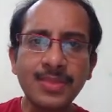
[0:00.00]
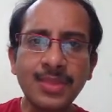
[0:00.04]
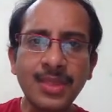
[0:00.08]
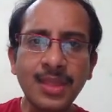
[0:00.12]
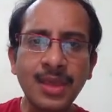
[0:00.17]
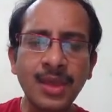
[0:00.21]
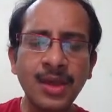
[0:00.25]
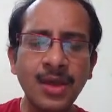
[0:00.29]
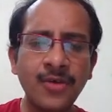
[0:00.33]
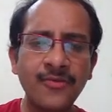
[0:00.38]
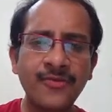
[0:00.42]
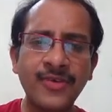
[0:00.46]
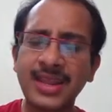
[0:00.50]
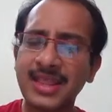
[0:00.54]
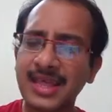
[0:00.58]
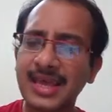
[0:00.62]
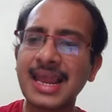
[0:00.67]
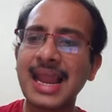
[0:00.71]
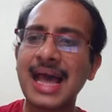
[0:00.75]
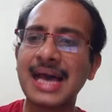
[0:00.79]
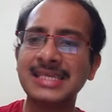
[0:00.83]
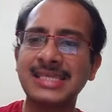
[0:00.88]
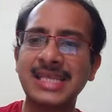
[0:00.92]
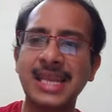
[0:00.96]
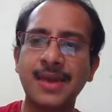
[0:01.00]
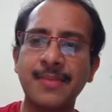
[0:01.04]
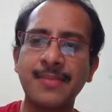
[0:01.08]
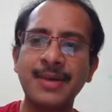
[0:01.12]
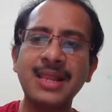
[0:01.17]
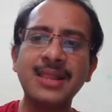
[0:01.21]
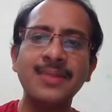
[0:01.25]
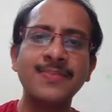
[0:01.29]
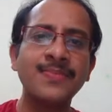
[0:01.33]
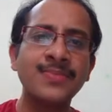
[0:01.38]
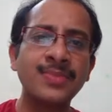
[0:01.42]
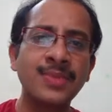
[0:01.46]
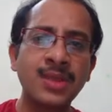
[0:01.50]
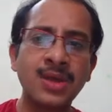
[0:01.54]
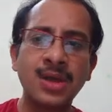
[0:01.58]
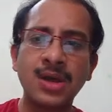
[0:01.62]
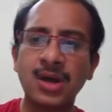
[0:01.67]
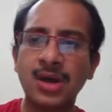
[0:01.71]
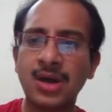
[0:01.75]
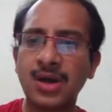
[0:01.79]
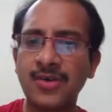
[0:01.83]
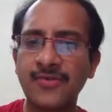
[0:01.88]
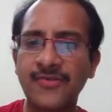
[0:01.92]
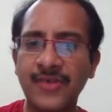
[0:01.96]
for the class label,
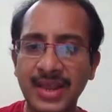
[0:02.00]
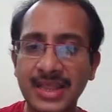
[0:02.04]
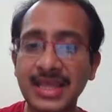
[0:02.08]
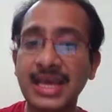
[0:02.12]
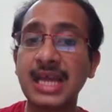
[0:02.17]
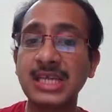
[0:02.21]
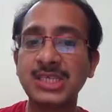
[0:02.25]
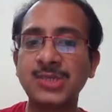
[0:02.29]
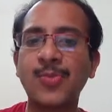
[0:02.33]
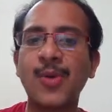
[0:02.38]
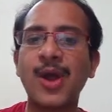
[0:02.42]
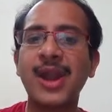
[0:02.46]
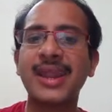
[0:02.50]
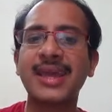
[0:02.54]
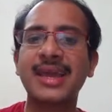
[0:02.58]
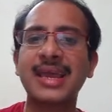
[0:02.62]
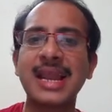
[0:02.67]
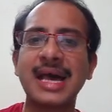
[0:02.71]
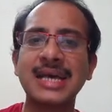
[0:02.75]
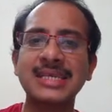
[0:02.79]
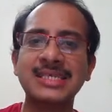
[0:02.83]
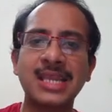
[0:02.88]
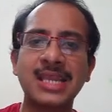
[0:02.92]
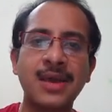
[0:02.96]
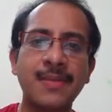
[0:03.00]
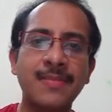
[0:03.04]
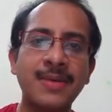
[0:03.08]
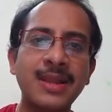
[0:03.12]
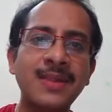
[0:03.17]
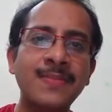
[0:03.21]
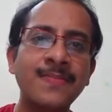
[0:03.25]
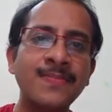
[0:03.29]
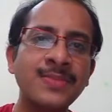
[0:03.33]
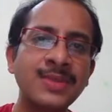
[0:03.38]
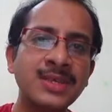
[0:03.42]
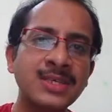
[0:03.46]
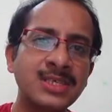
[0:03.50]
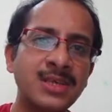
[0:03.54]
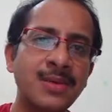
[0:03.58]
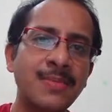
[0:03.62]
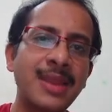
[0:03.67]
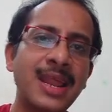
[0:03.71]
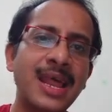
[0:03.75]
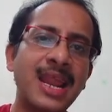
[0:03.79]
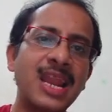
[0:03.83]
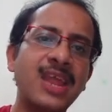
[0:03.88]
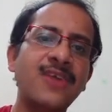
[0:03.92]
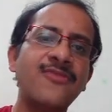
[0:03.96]
for the corresponding class label,
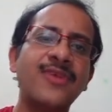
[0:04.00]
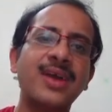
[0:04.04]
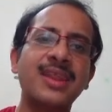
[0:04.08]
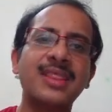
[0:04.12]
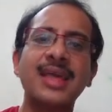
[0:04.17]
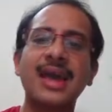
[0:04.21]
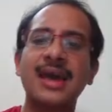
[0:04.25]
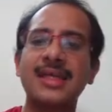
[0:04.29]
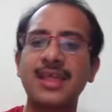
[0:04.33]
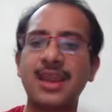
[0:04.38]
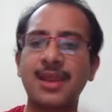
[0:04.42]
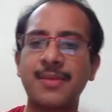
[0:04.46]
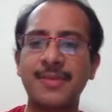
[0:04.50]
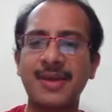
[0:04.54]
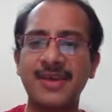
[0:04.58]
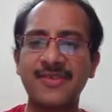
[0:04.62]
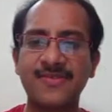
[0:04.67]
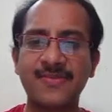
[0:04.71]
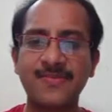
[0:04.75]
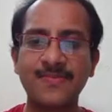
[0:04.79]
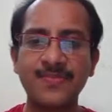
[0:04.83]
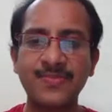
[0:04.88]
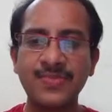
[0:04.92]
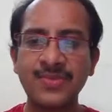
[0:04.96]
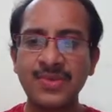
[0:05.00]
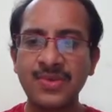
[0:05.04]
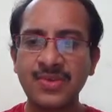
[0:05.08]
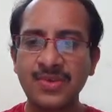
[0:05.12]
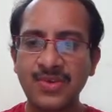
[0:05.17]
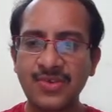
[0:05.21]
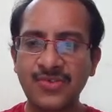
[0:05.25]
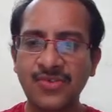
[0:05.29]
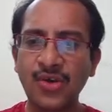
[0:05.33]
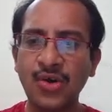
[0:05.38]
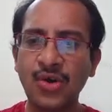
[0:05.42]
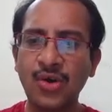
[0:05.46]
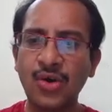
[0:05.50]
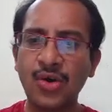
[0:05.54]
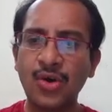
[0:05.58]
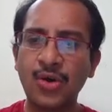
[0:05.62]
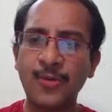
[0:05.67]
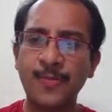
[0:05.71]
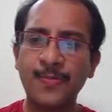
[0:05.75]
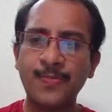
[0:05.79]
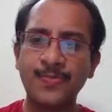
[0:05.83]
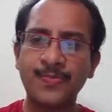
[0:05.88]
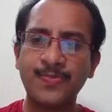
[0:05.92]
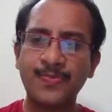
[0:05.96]
similarly for the other image.
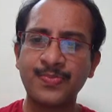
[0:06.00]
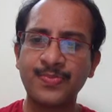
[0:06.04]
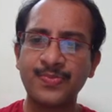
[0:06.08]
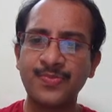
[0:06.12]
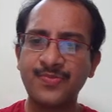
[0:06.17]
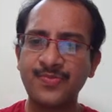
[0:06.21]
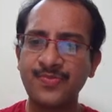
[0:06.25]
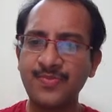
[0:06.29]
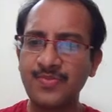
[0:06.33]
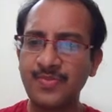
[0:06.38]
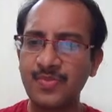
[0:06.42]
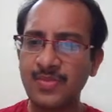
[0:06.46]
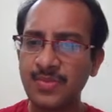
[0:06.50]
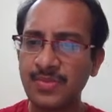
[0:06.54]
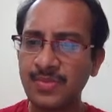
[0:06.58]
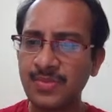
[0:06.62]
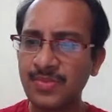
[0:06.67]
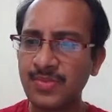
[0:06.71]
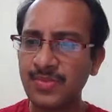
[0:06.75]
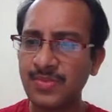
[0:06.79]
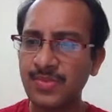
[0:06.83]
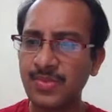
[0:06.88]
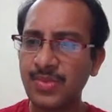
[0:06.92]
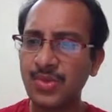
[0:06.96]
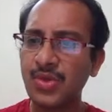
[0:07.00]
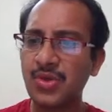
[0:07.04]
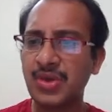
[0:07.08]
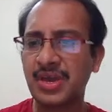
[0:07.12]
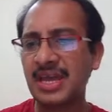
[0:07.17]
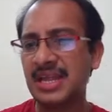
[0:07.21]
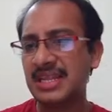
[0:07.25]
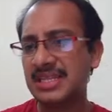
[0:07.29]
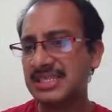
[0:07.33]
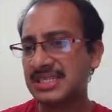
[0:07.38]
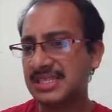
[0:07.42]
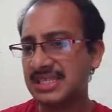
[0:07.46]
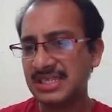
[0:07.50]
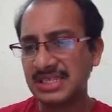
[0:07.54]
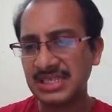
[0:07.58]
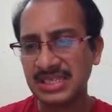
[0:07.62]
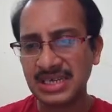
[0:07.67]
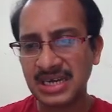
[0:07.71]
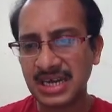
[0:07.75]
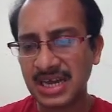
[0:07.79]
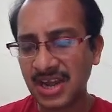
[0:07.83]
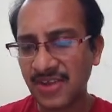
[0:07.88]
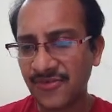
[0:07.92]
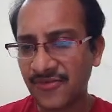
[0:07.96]
So you can
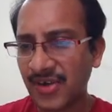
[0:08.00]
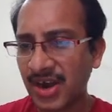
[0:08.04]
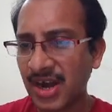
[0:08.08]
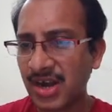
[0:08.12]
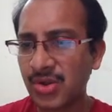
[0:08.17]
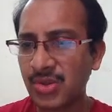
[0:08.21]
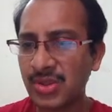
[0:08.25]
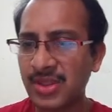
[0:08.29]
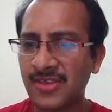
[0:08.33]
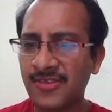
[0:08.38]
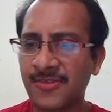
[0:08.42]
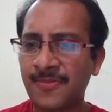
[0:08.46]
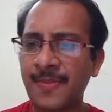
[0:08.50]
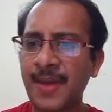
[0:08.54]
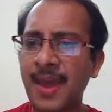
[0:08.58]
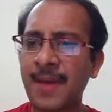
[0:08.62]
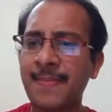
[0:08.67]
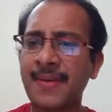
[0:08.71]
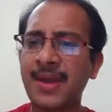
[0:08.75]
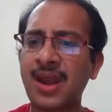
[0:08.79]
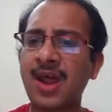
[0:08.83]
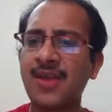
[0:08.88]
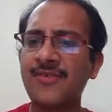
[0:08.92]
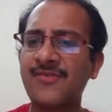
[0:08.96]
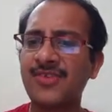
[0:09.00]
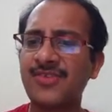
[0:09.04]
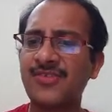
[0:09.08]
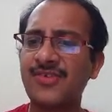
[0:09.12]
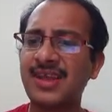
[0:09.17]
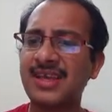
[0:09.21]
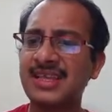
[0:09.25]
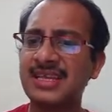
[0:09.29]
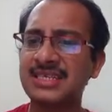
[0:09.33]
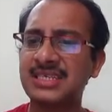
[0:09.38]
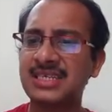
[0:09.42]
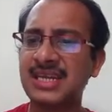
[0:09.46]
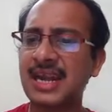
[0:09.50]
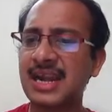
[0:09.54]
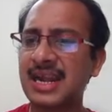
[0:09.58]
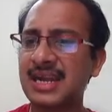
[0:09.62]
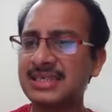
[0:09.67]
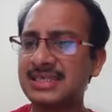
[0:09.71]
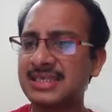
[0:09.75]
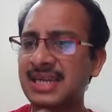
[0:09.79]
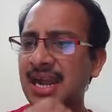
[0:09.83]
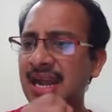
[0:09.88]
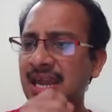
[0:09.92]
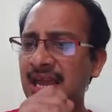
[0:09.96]
refer to this paper on visualization and
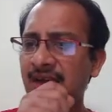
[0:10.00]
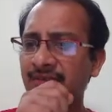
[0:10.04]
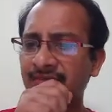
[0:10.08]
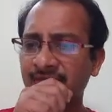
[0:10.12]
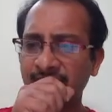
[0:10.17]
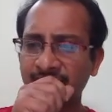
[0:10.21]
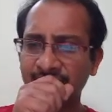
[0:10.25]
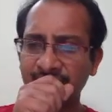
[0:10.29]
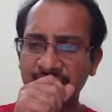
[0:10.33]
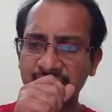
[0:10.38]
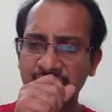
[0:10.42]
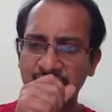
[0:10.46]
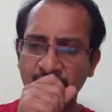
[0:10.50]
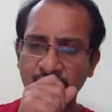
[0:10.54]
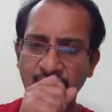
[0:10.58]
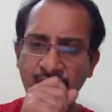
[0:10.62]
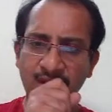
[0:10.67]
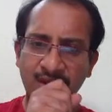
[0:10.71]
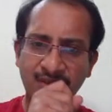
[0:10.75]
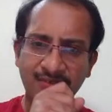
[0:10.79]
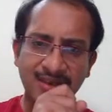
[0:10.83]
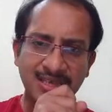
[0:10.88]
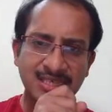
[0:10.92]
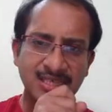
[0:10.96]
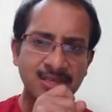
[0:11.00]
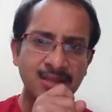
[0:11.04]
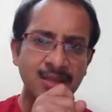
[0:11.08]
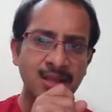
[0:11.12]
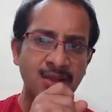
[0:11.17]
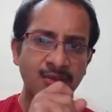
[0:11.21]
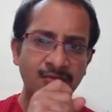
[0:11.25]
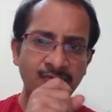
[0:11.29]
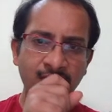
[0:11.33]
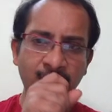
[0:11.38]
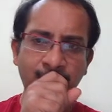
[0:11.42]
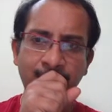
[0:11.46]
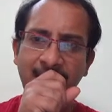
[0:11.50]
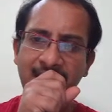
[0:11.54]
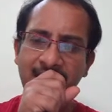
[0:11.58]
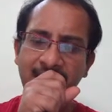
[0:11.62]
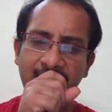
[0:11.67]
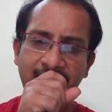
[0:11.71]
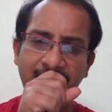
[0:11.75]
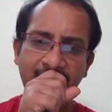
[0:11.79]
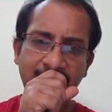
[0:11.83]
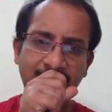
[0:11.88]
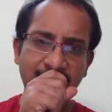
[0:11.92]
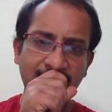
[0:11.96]
understanding of convolutional networks for better
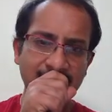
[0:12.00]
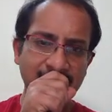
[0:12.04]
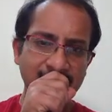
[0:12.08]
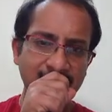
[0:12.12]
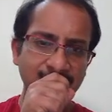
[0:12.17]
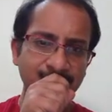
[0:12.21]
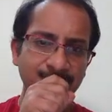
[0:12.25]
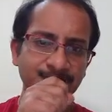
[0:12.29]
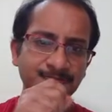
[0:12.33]
details.